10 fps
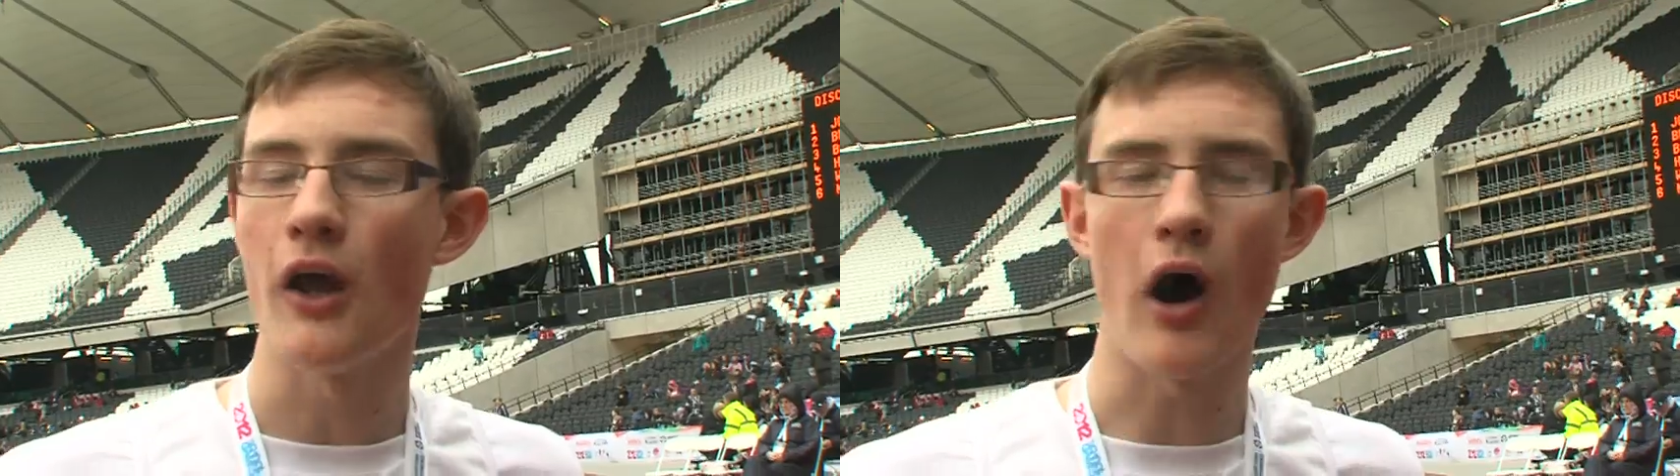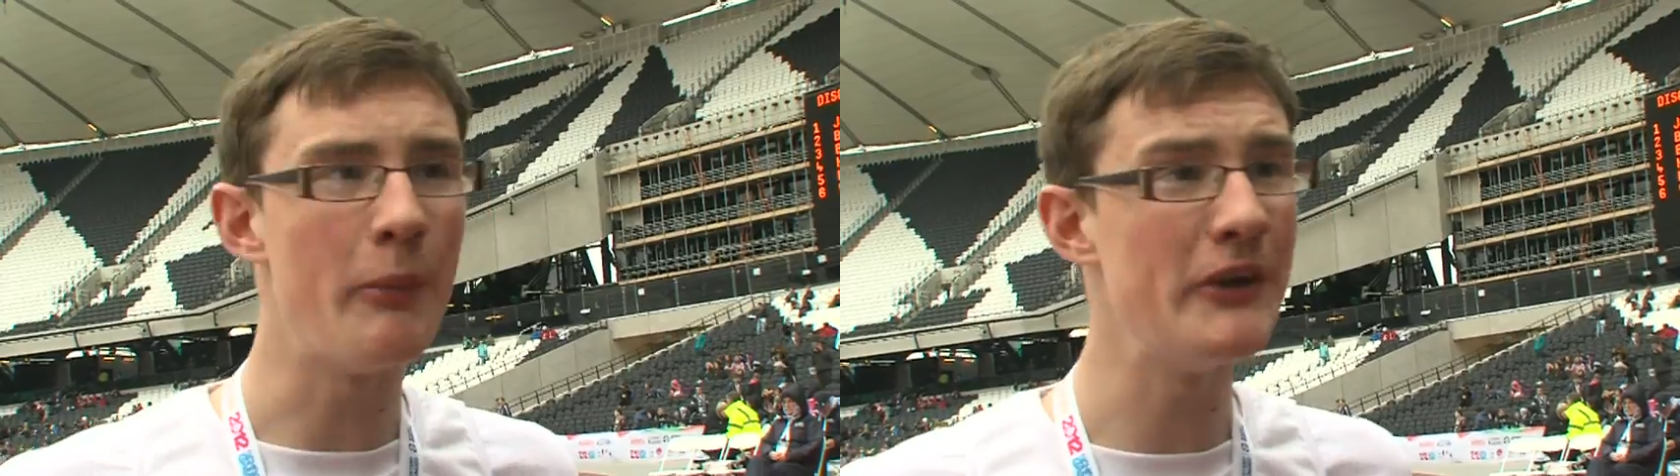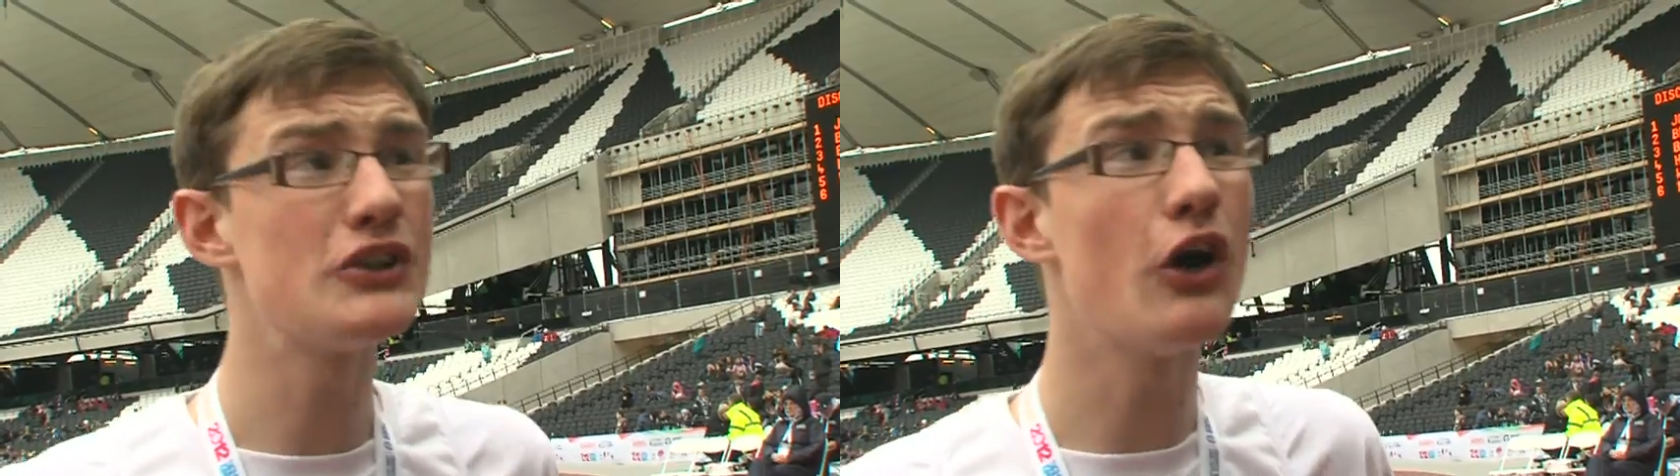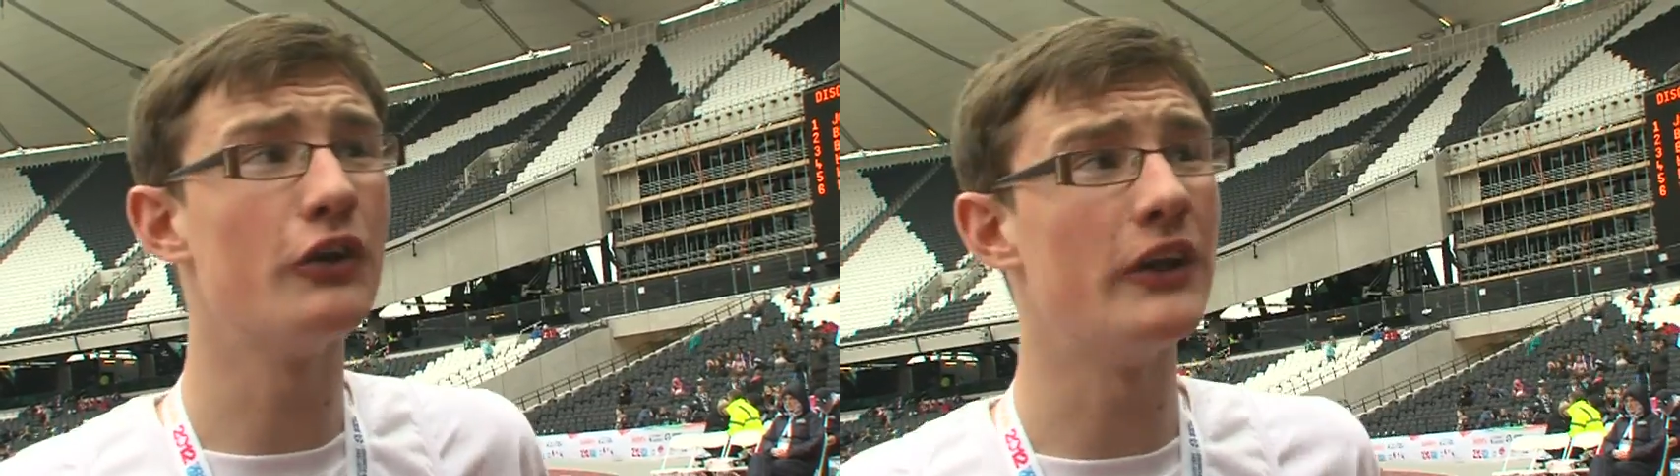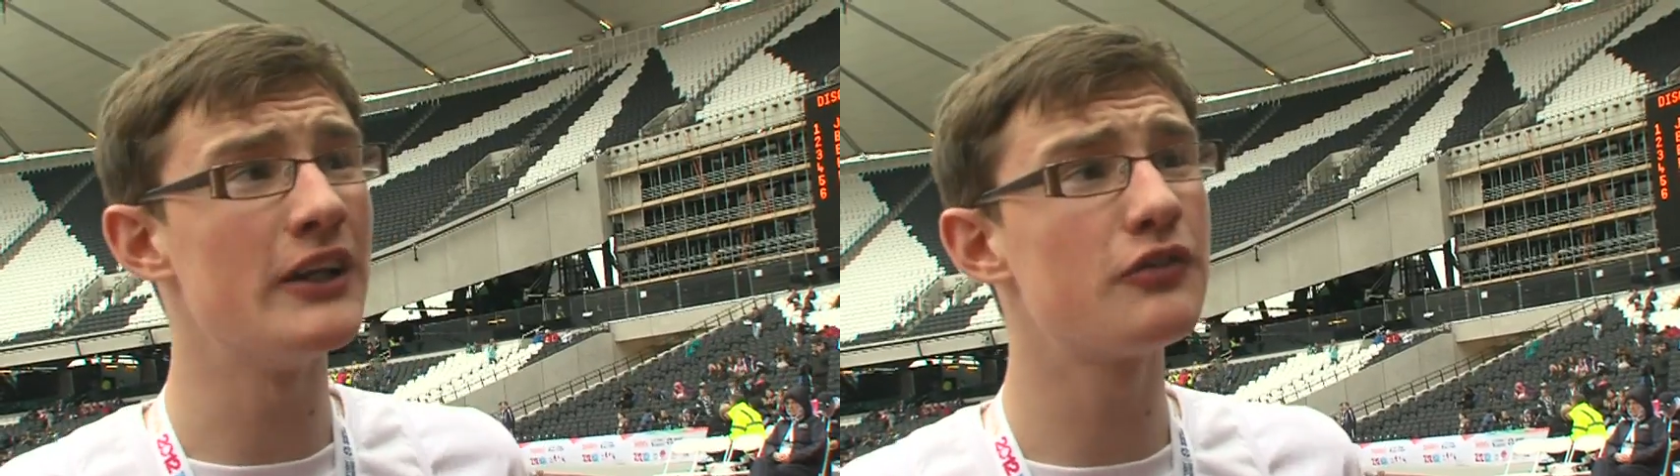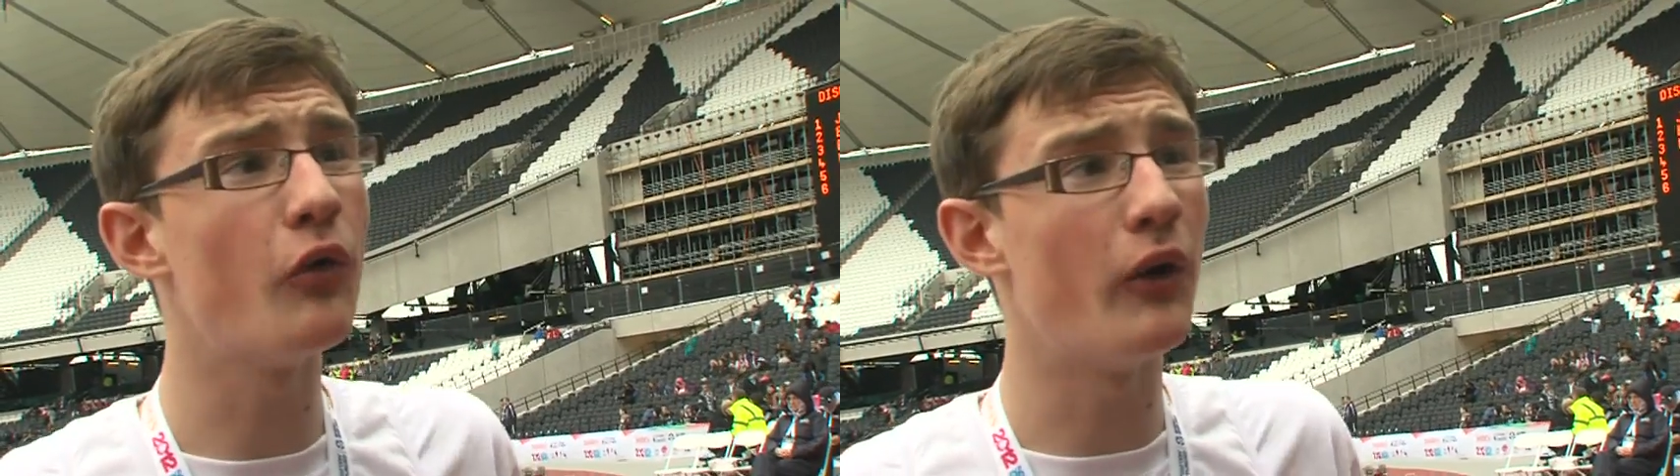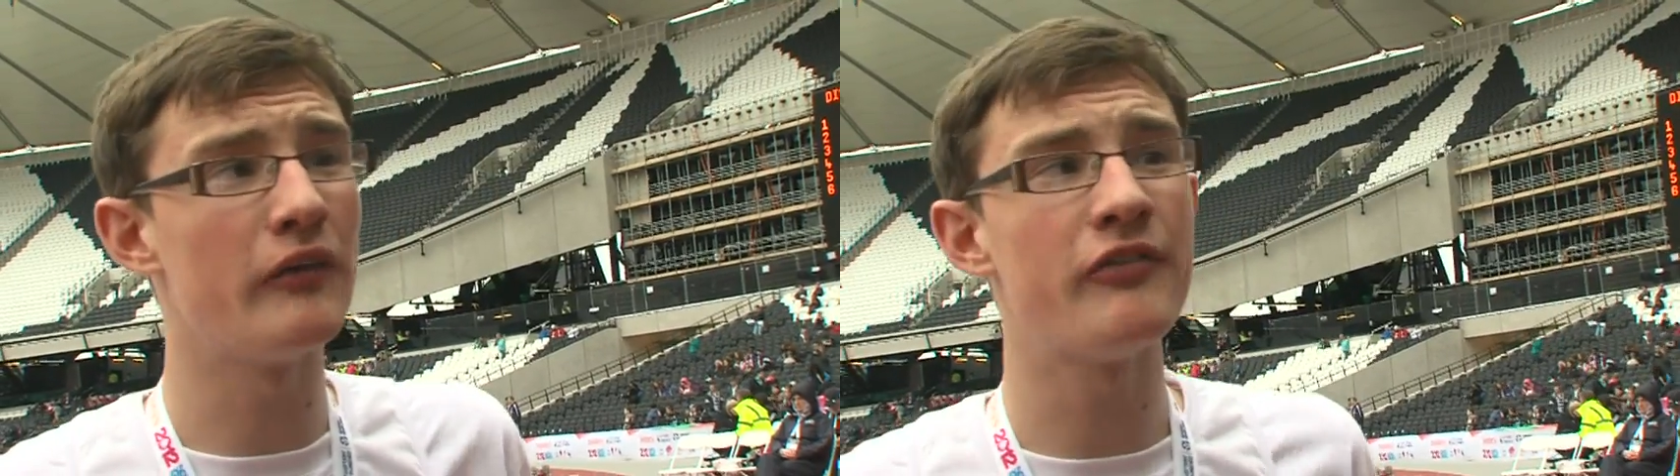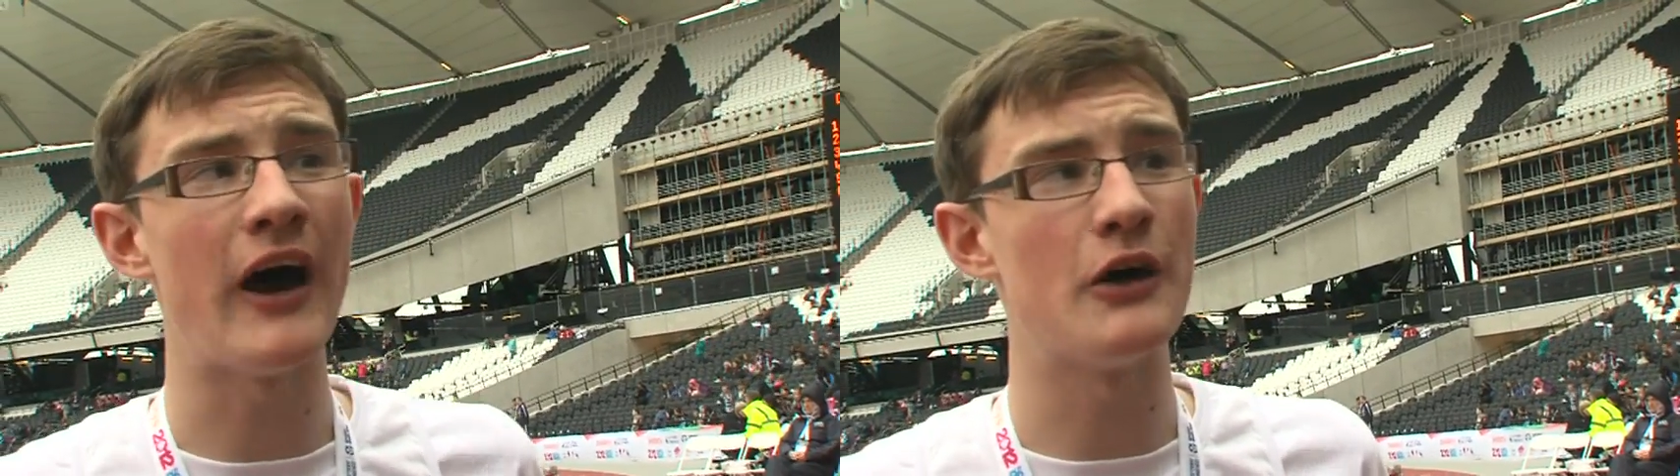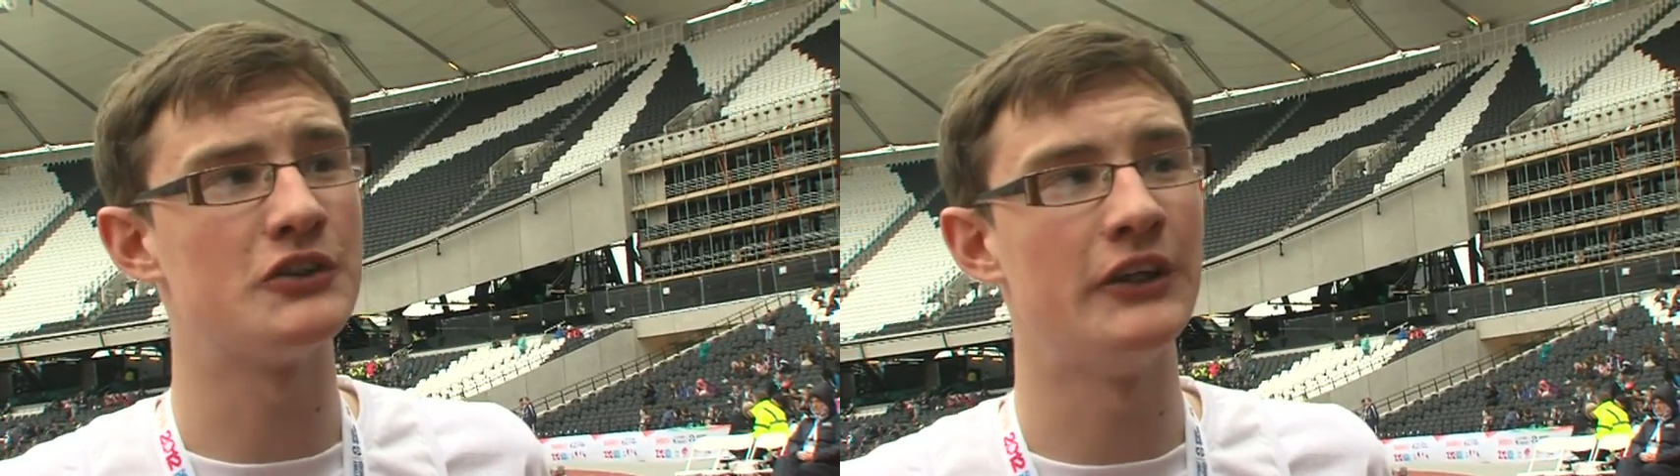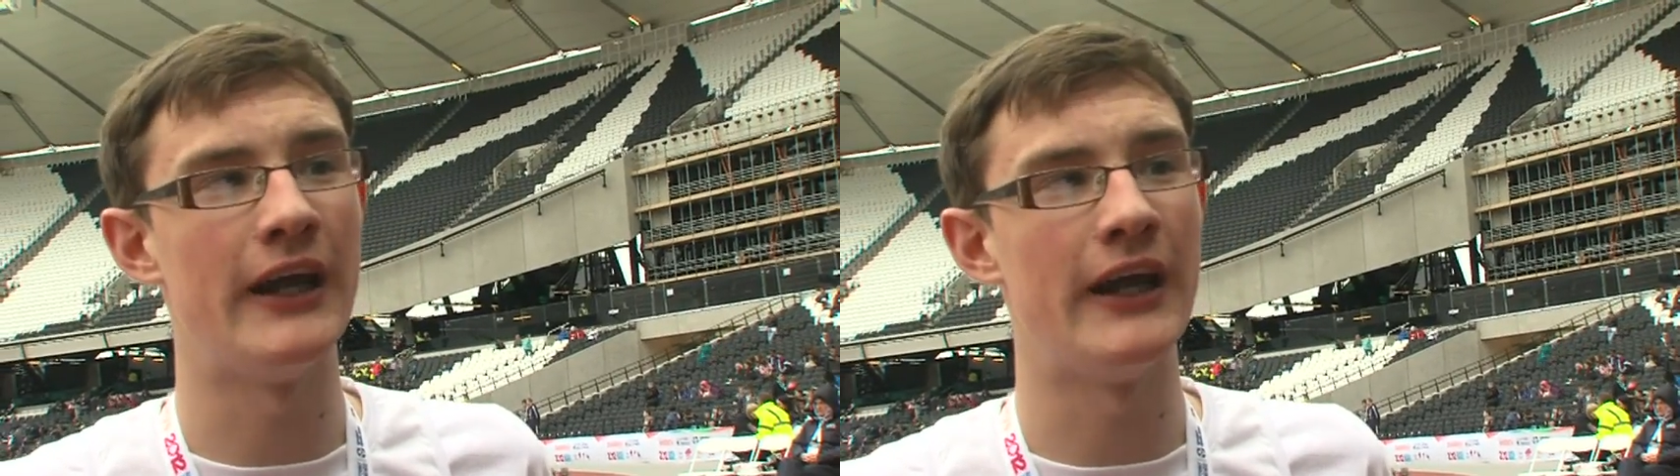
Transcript: I've been told that there's forty thousand